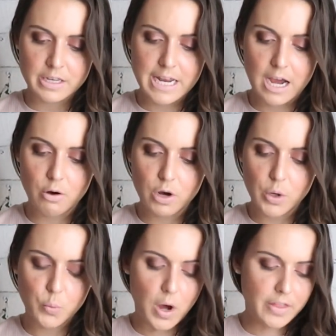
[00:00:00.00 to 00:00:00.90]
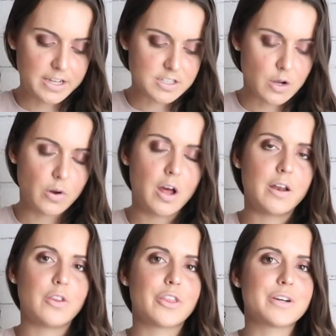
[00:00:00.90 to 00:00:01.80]
Now, while that's going
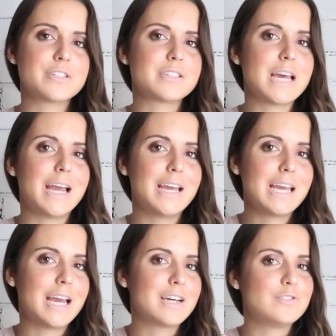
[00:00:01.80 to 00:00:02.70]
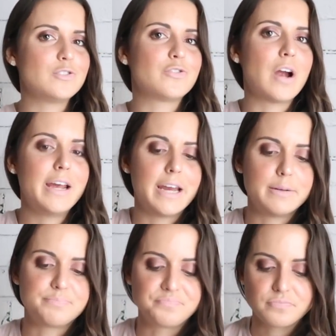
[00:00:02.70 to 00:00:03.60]
on Thursday and
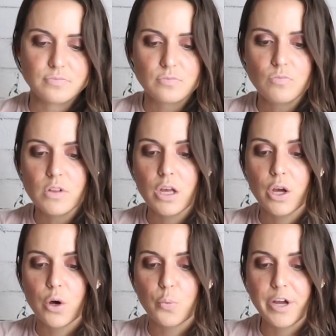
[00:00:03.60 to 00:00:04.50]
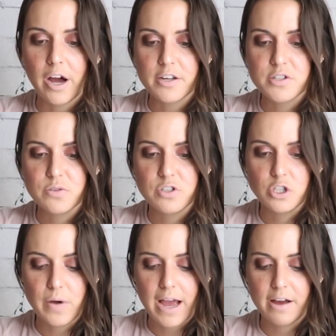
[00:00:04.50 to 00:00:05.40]
Friday, we also
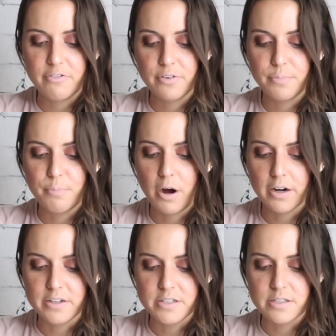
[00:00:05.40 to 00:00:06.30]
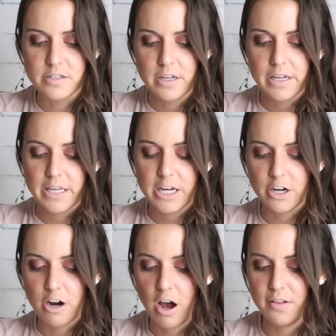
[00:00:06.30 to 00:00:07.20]
do have Mars
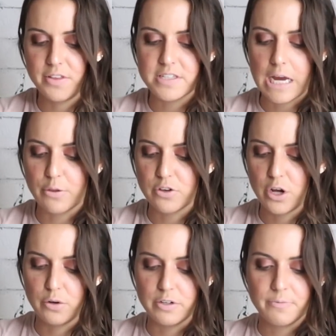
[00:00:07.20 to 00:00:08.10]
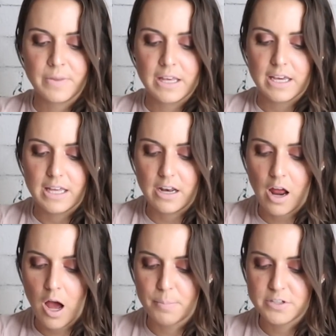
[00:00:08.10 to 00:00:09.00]
here on the South Node in an
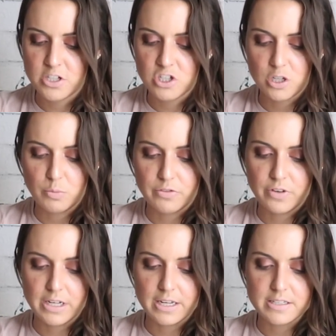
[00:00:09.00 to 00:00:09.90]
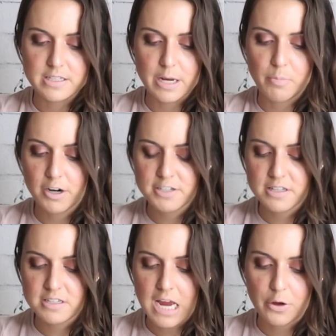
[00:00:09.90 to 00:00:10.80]
opposition with Venus. And Mars
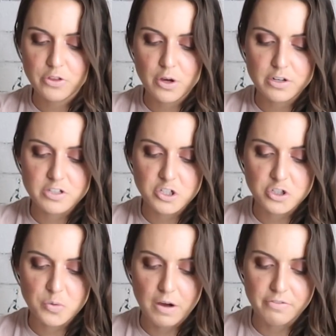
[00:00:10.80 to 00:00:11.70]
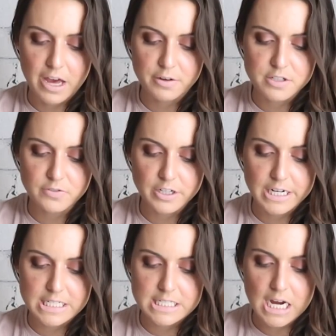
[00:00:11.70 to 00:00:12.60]
in the South Node is in your 12th house of your
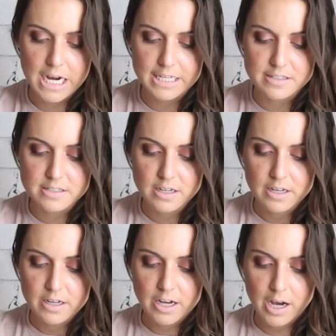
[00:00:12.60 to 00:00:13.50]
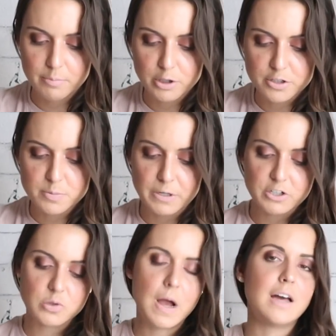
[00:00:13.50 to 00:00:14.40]
insides, your
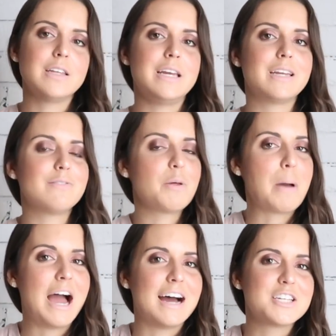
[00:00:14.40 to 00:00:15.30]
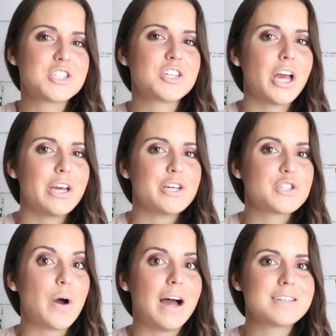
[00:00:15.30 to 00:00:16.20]
spirituality and of the past.
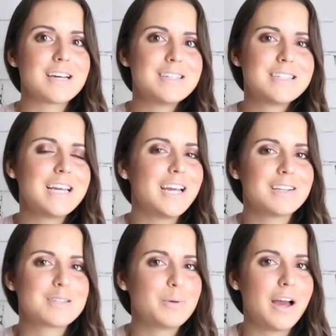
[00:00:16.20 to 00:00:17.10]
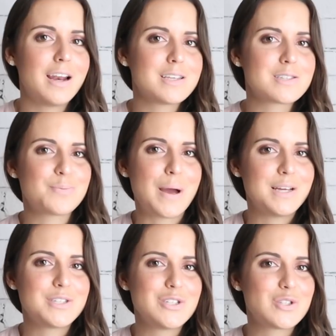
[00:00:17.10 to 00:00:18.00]
So as I see, to be honest,
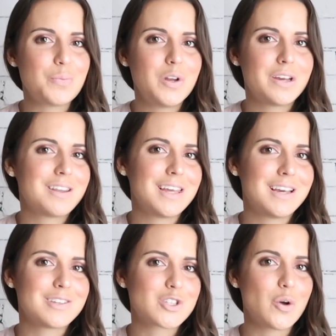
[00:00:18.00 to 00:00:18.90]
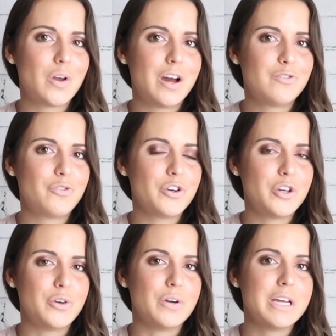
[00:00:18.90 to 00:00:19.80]
Pisces, so many good things going on for
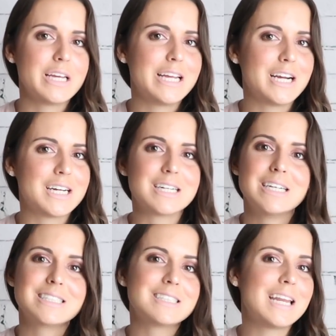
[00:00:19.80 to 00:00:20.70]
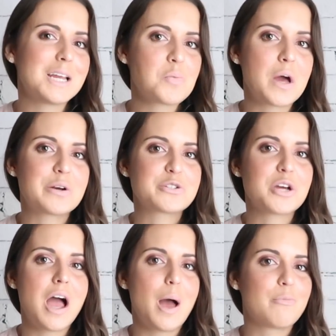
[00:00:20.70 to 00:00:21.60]
you here. Getting a better
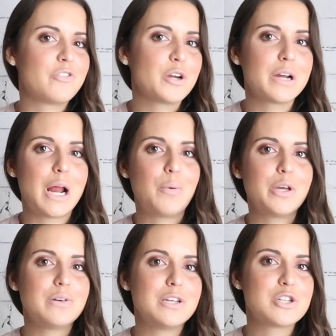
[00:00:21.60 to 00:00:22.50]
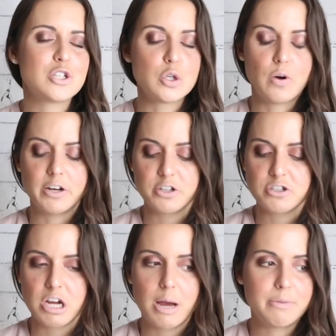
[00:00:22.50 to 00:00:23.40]
job, figuring out what you need to do on your
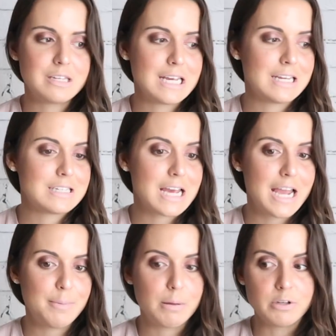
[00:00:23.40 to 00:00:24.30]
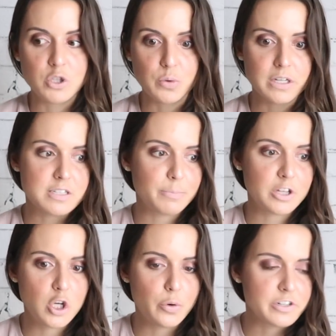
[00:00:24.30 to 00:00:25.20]
job in the day-to-day, maybe doing
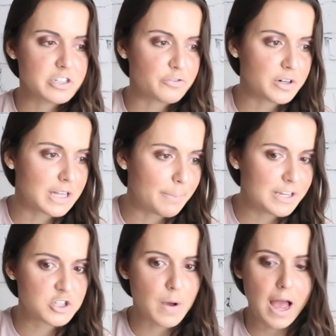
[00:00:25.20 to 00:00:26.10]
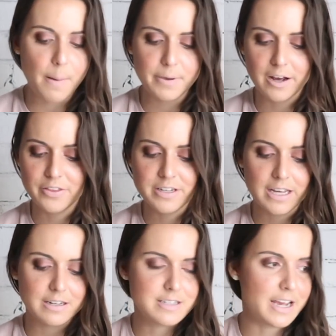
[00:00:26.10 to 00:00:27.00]
something new or different that makes you happy on the
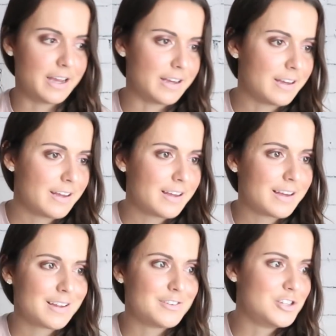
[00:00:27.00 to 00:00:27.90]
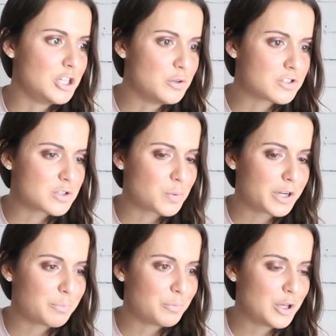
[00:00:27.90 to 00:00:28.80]
day-to-day. Uses
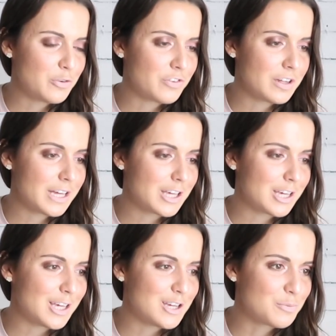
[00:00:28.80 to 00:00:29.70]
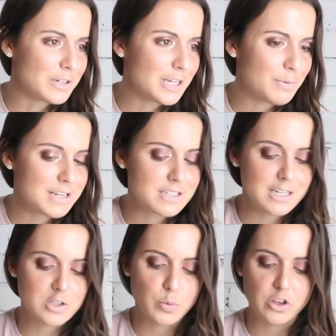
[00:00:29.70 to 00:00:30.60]
what you feel like it really
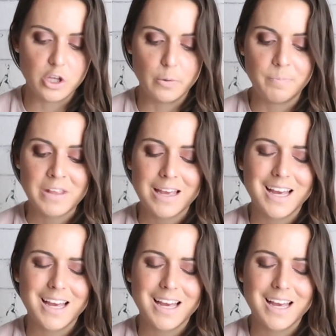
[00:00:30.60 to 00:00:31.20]
resonates with you.